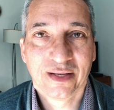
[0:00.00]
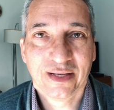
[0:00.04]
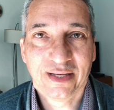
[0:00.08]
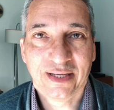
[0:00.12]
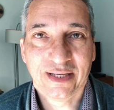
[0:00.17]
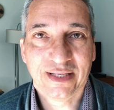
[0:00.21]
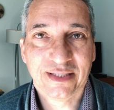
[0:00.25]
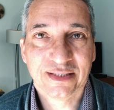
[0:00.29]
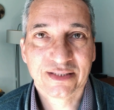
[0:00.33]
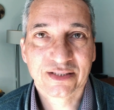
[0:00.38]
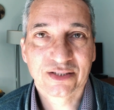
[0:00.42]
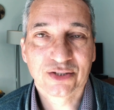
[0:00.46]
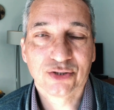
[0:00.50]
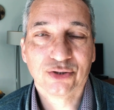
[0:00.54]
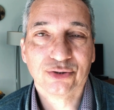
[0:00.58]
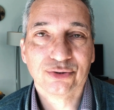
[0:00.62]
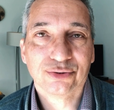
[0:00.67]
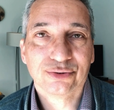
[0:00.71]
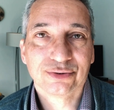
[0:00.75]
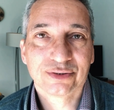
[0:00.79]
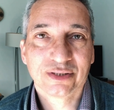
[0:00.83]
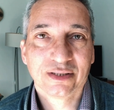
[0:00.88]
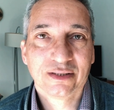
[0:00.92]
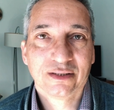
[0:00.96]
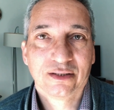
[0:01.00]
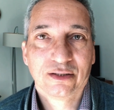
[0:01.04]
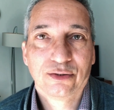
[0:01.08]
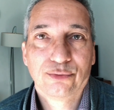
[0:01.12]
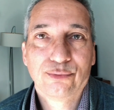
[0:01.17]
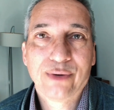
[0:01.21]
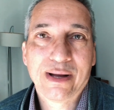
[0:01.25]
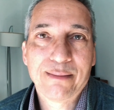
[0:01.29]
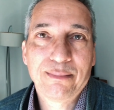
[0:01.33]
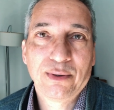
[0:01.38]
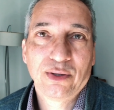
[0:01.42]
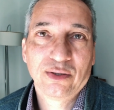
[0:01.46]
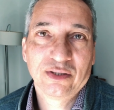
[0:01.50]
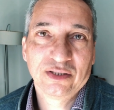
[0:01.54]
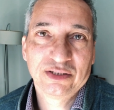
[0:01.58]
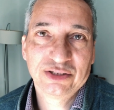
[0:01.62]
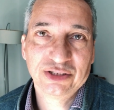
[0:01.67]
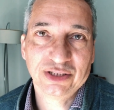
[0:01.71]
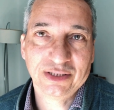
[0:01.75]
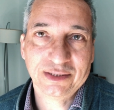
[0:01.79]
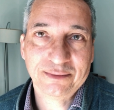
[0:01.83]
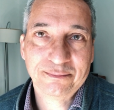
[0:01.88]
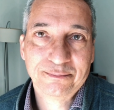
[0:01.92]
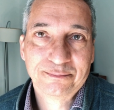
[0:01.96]
is called
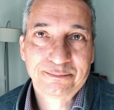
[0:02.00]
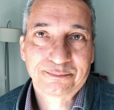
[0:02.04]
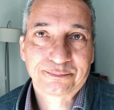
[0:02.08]
WEBOLOGY,